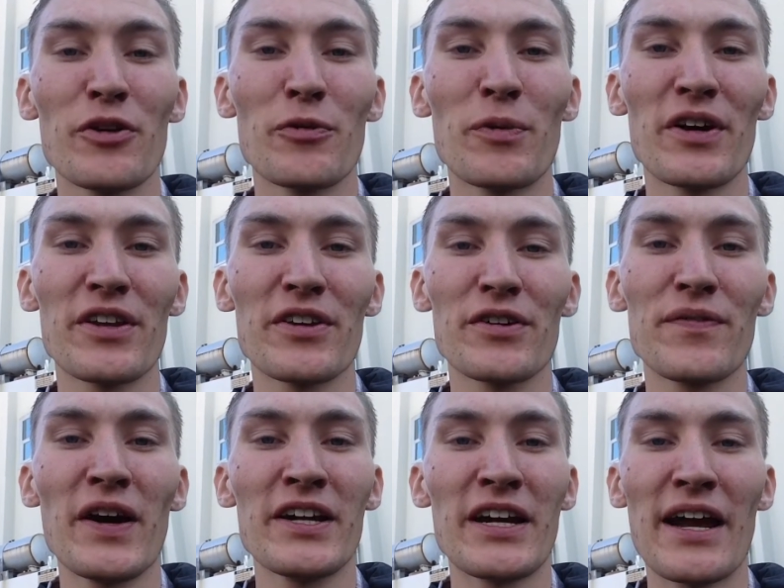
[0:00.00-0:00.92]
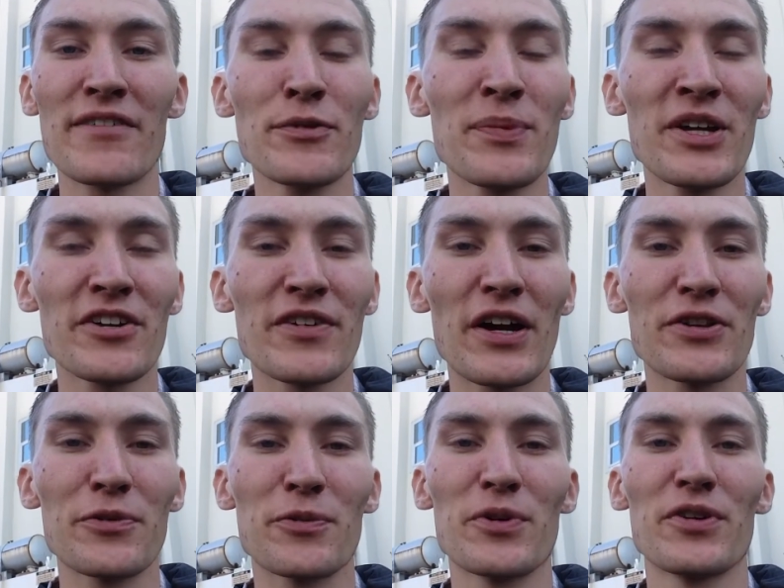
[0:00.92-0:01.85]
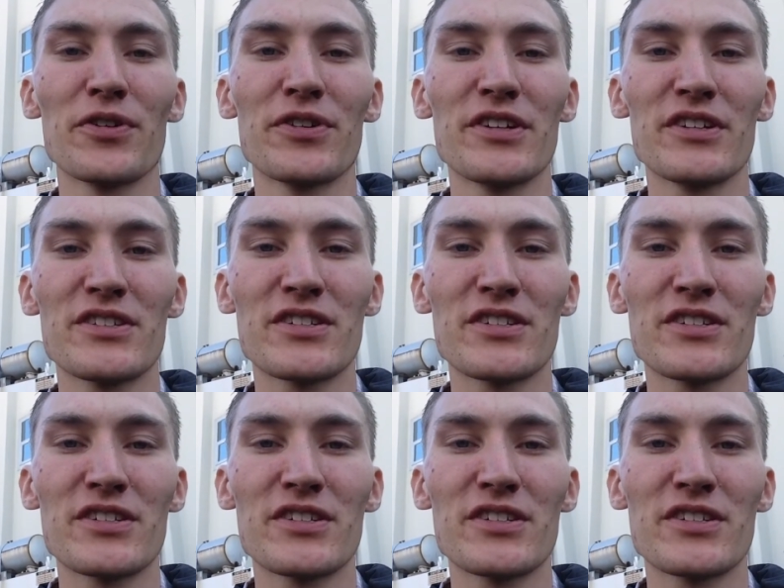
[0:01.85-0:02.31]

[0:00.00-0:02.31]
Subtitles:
where they're inviting everybody around the world